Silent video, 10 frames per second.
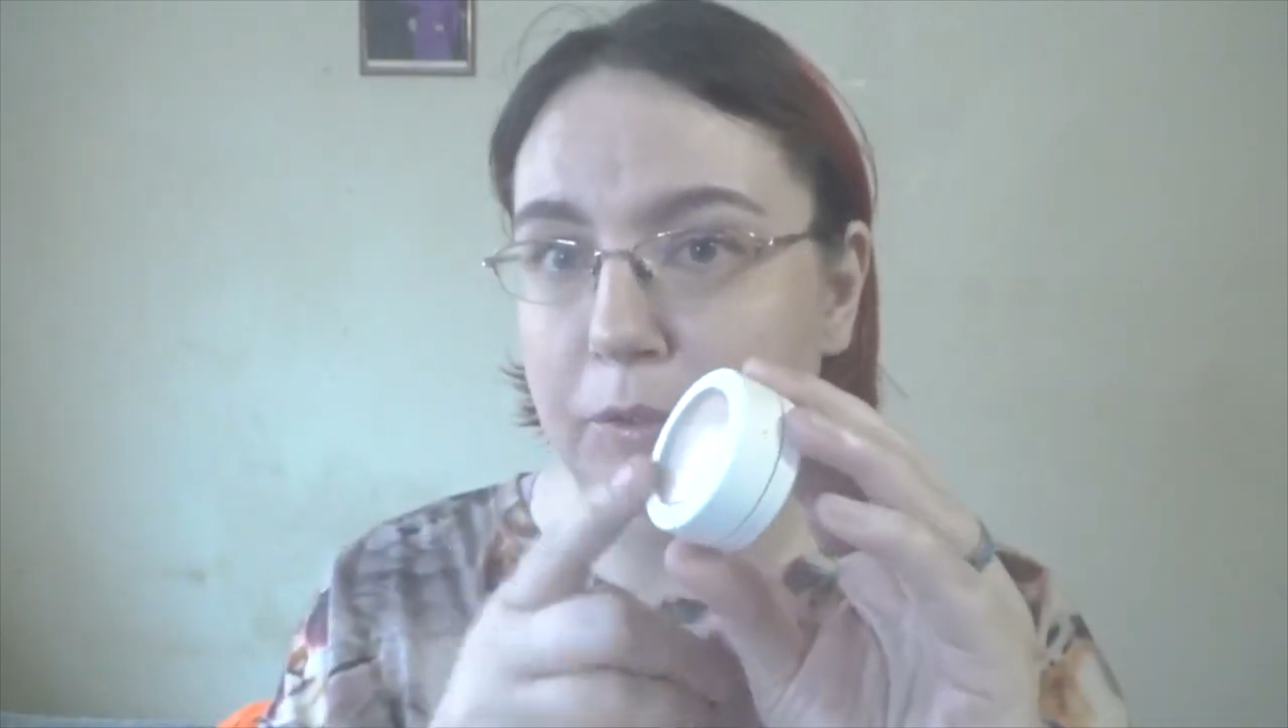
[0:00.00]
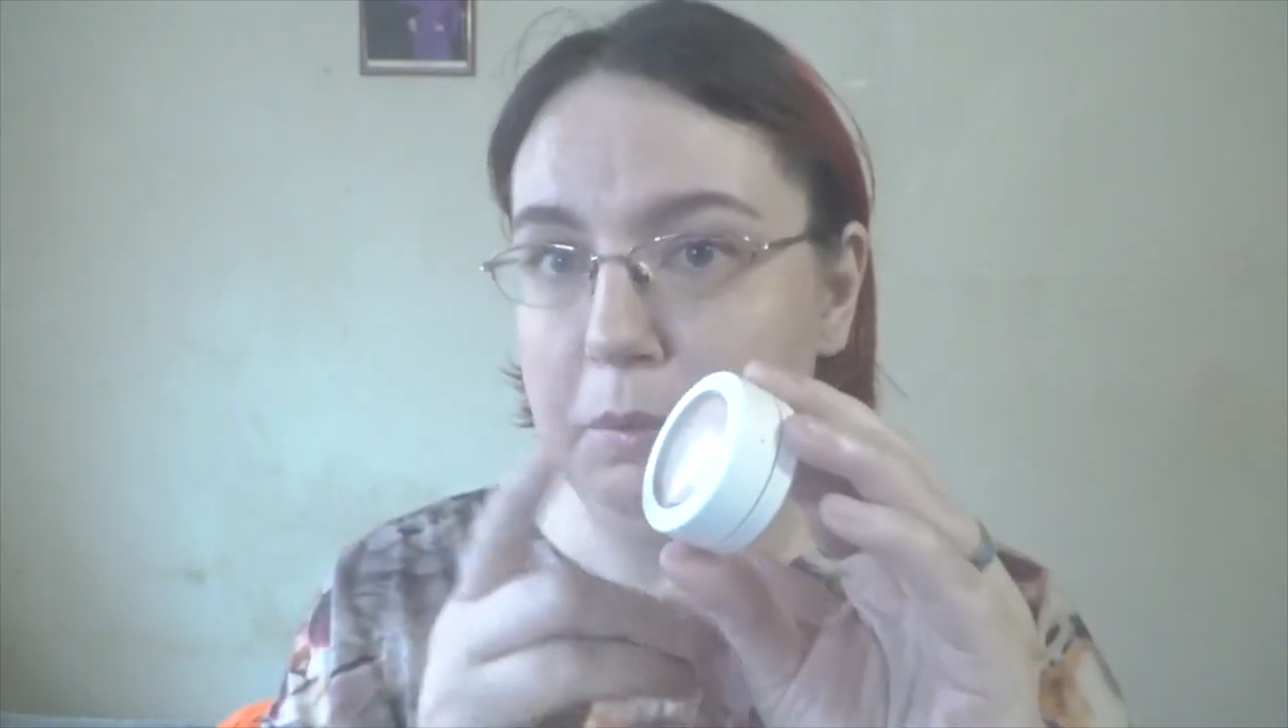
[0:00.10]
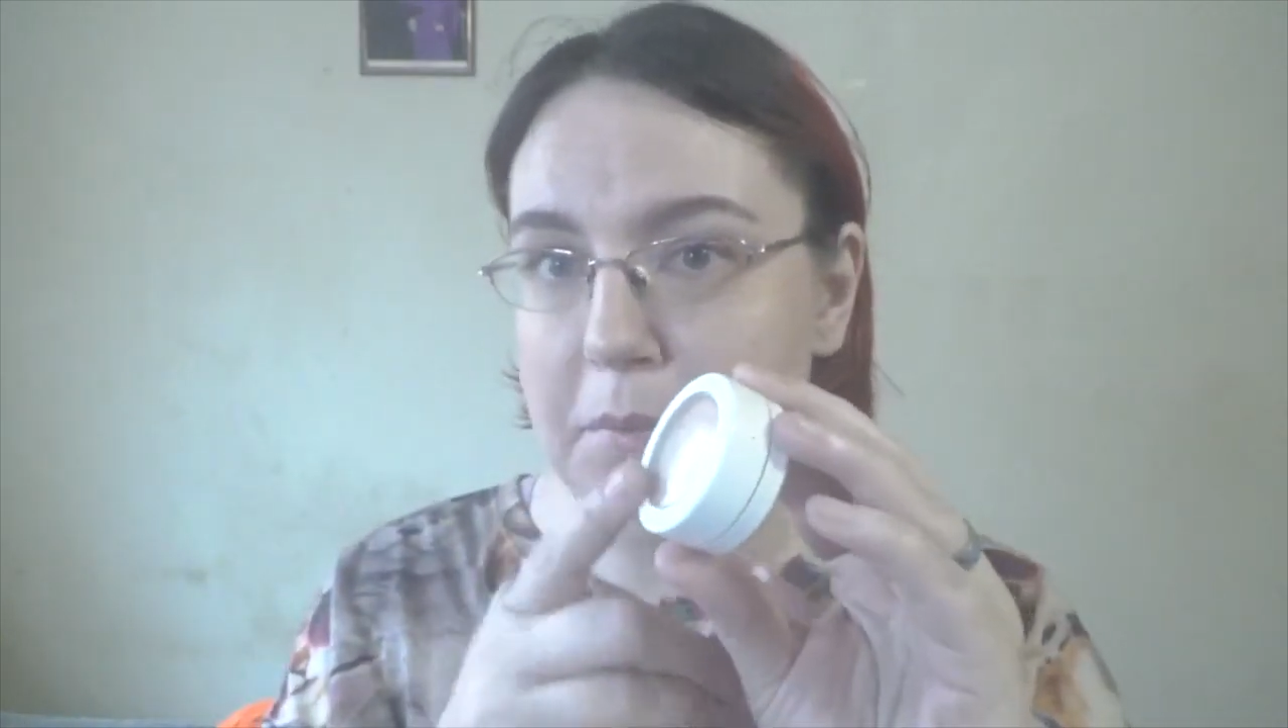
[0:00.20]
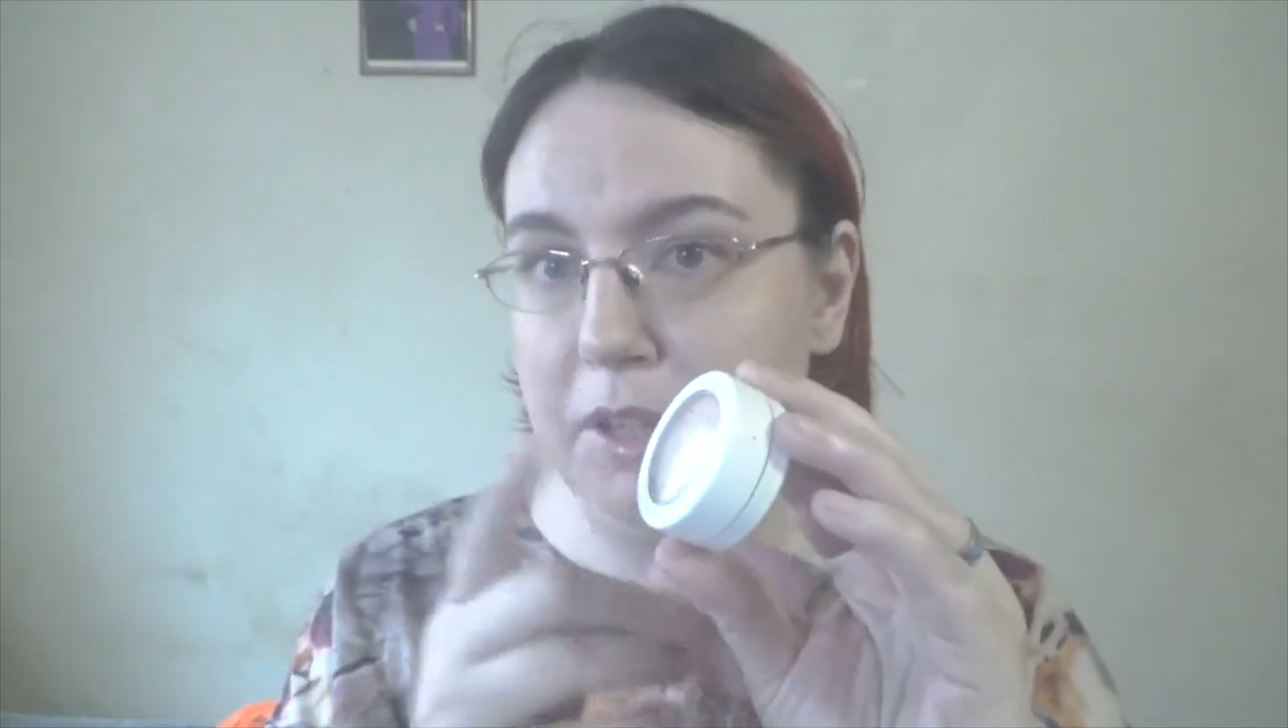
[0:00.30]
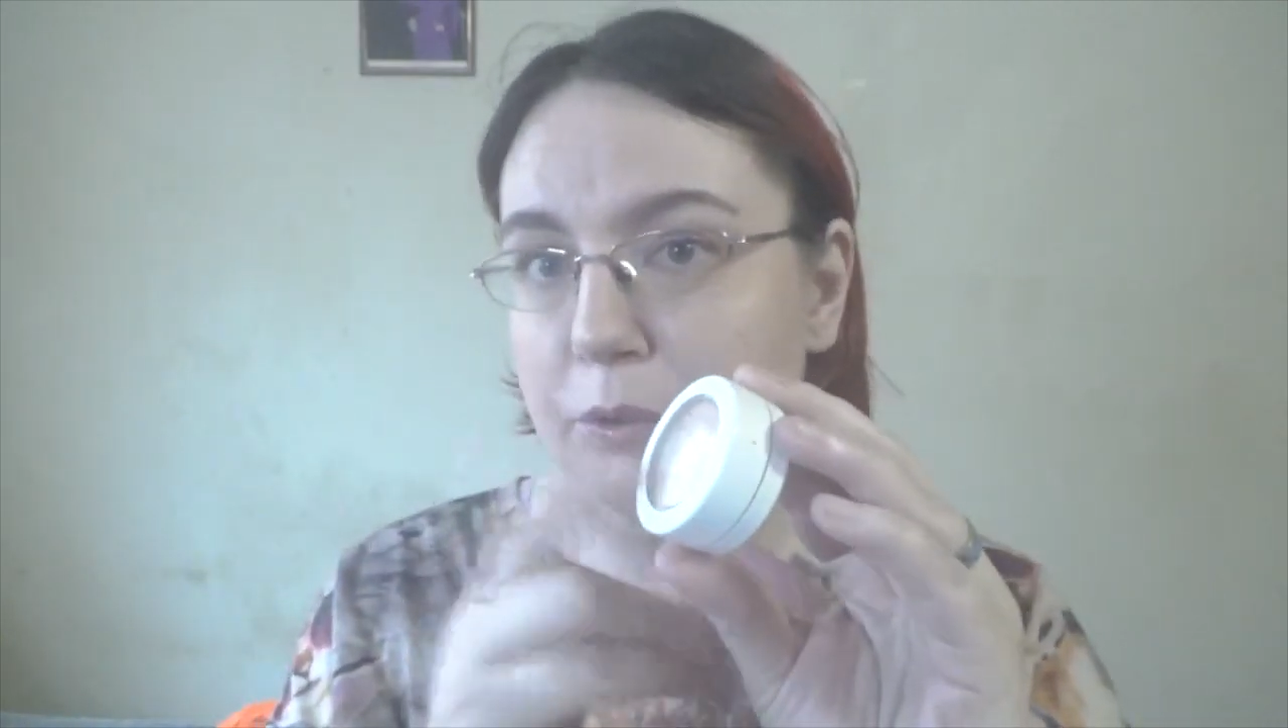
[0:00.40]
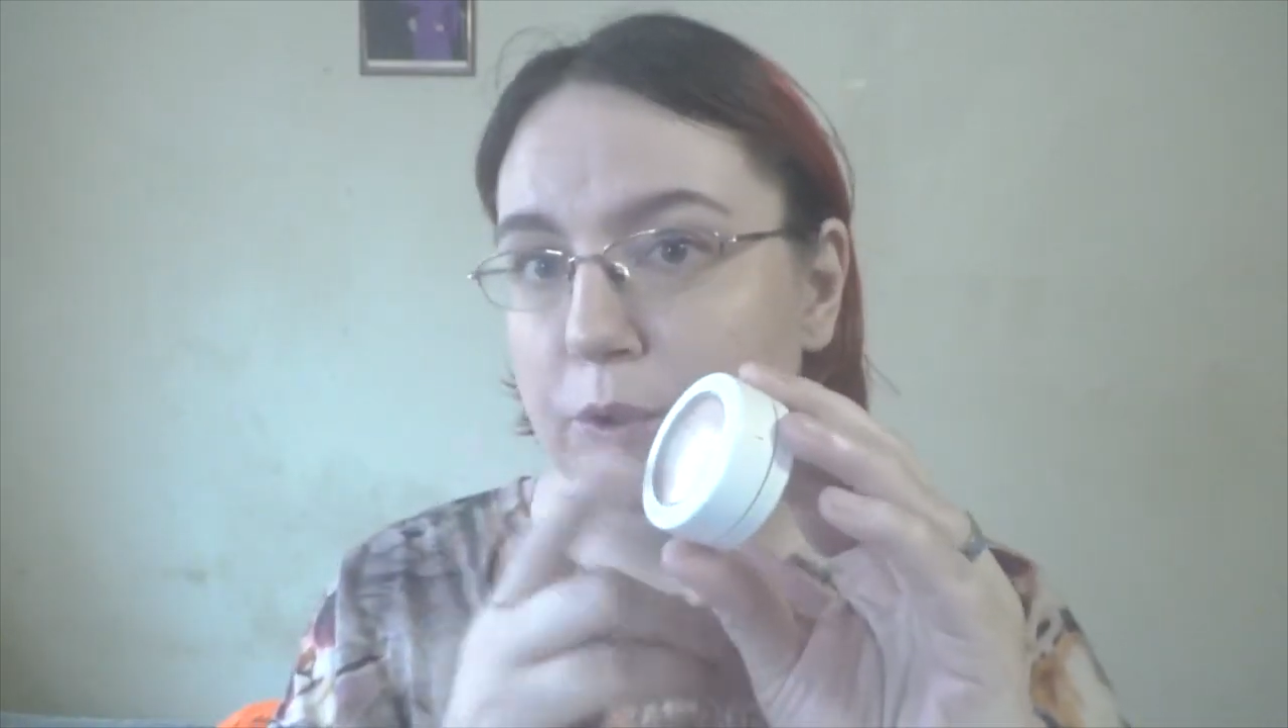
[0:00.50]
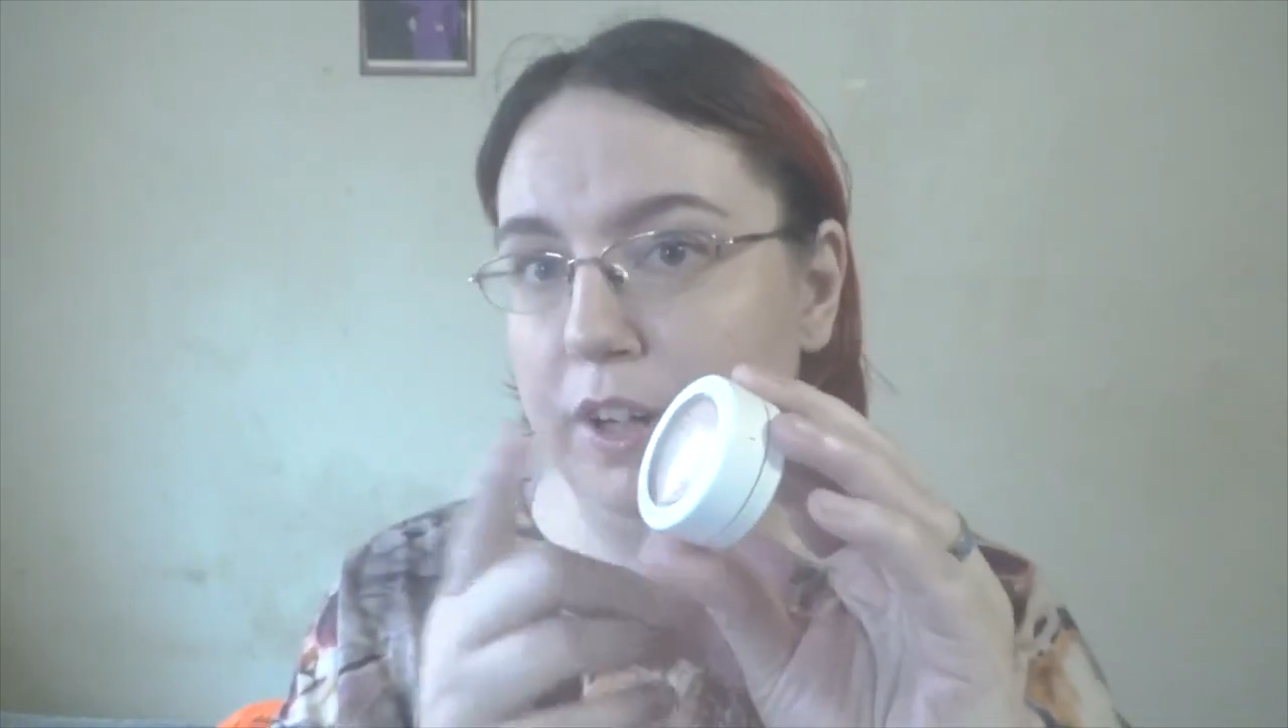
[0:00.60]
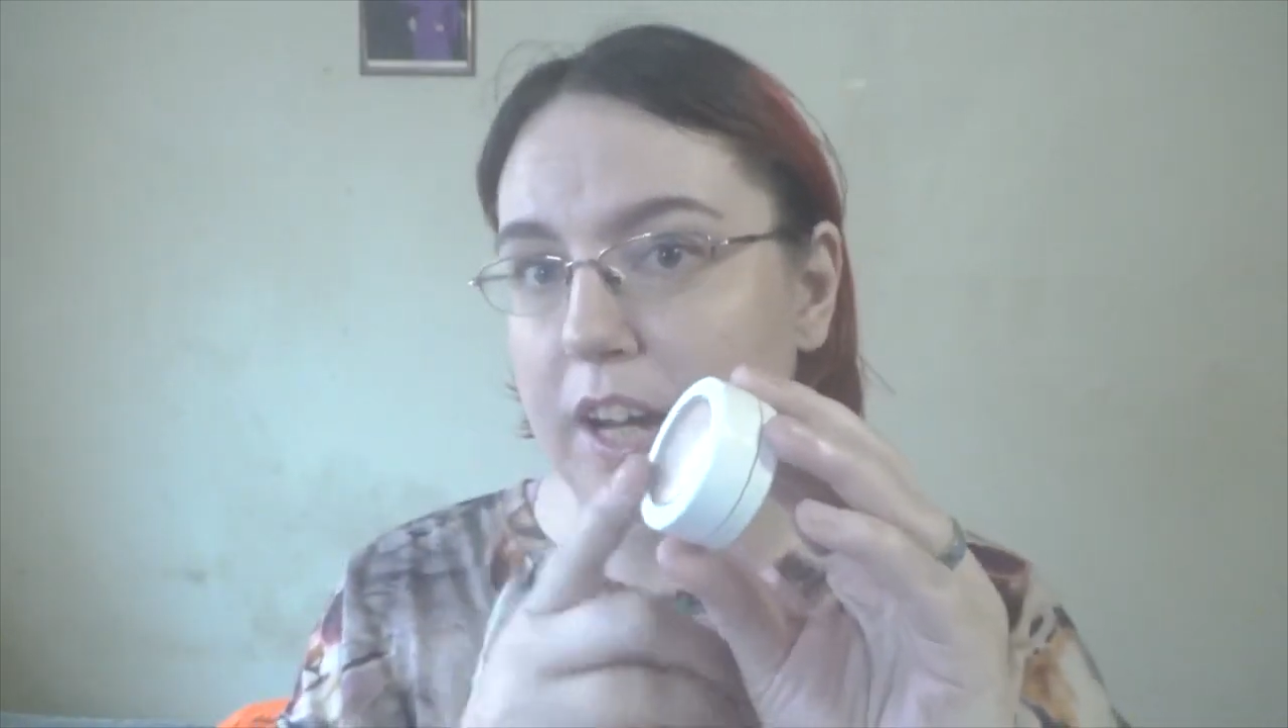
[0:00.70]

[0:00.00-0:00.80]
will be the one